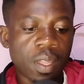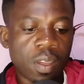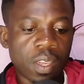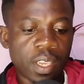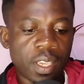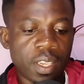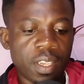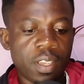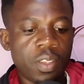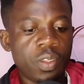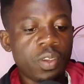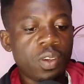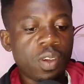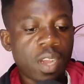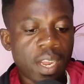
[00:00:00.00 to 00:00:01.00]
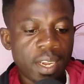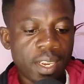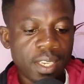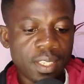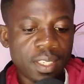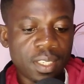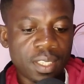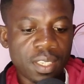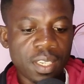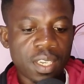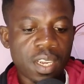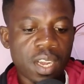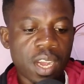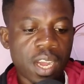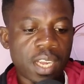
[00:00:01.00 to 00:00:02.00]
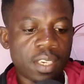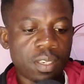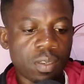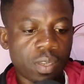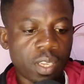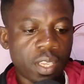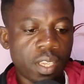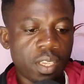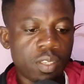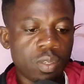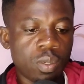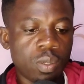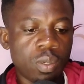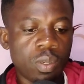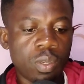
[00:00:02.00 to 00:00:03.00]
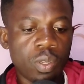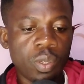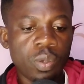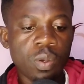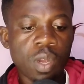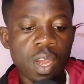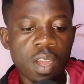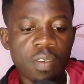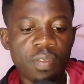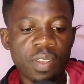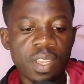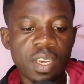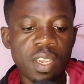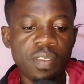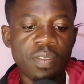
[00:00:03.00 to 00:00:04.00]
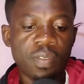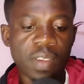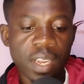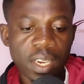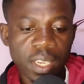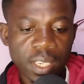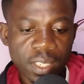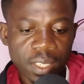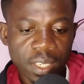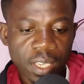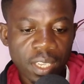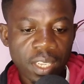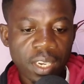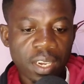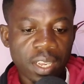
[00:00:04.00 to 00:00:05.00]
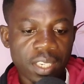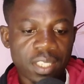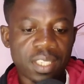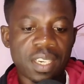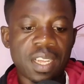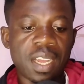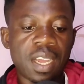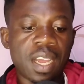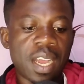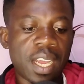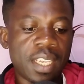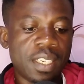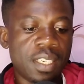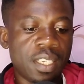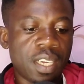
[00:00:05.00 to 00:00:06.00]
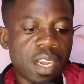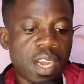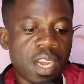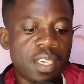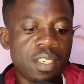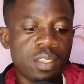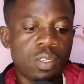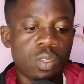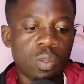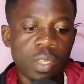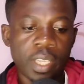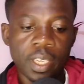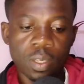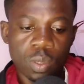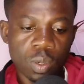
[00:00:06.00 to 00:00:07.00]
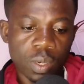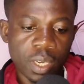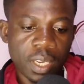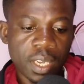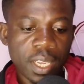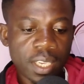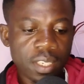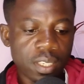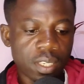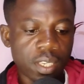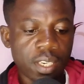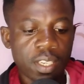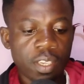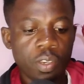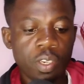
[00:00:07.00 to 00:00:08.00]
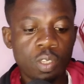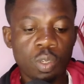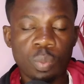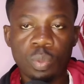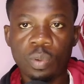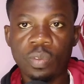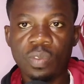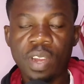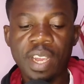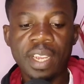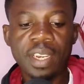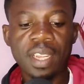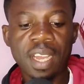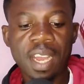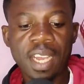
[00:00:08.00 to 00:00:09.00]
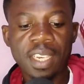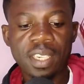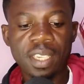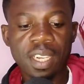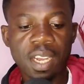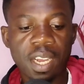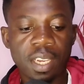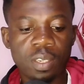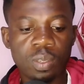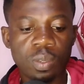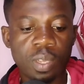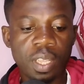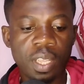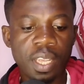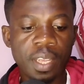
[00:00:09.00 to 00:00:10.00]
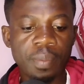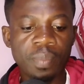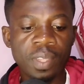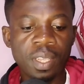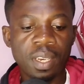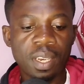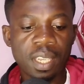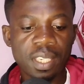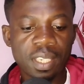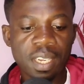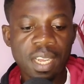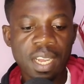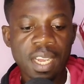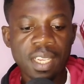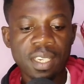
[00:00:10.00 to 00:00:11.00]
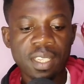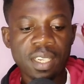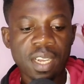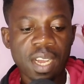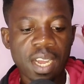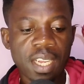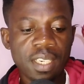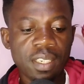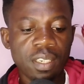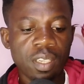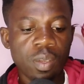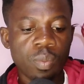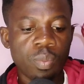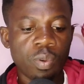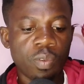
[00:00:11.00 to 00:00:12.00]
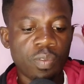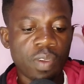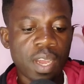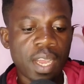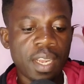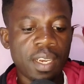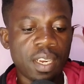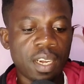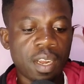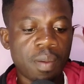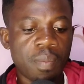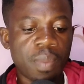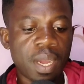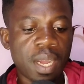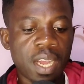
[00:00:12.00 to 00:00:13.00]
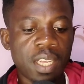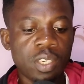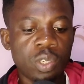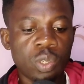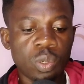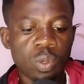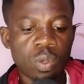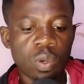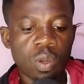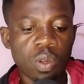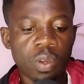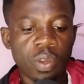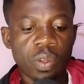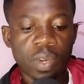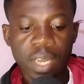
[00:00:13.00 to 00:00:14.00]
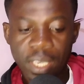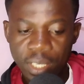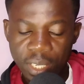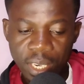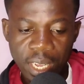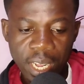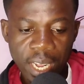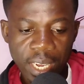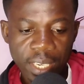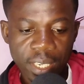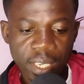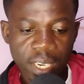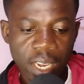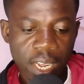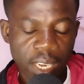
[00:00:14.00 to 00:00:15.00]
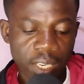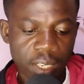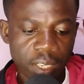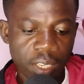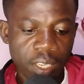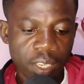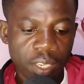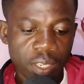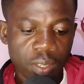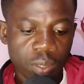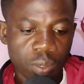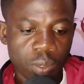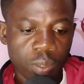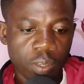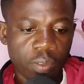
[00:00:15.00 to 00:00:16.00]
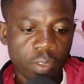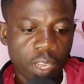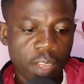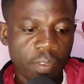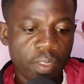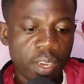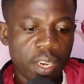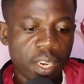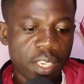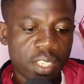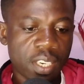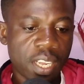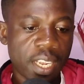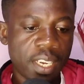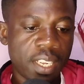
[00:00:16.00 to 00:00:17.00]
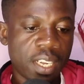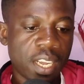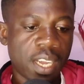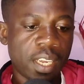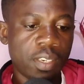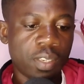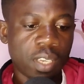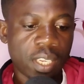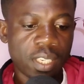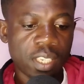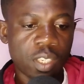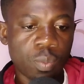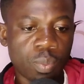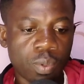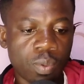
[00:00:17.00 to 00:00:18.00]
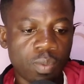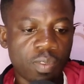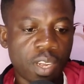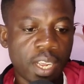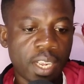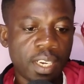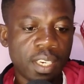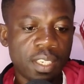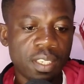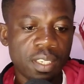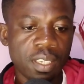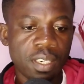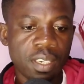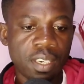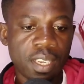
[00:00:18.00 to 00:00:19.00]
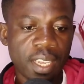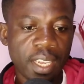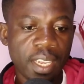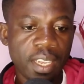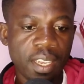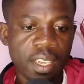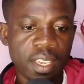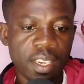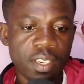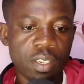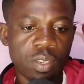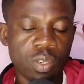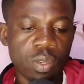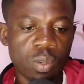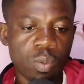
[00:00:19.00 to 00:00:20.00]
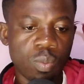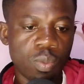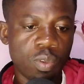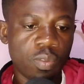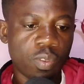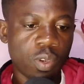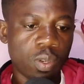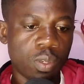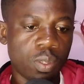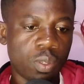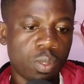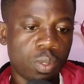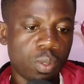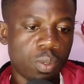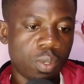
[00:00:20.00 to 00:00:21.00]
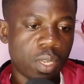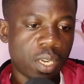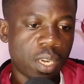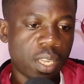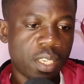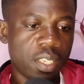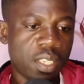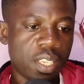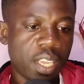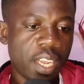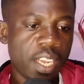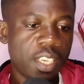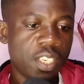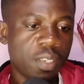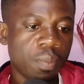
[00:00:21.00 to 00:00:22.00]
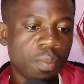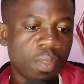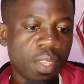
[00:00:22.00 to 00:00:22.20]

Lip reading: Okay, your identity card. Okay, so do you have any valid national ID card? So you hit on yes, and then you need to provide the ID card. So here, national ID card, provide the number as shown on your national ID card. So if you have any national ID card, you can just provide it there and you move on to the next stage.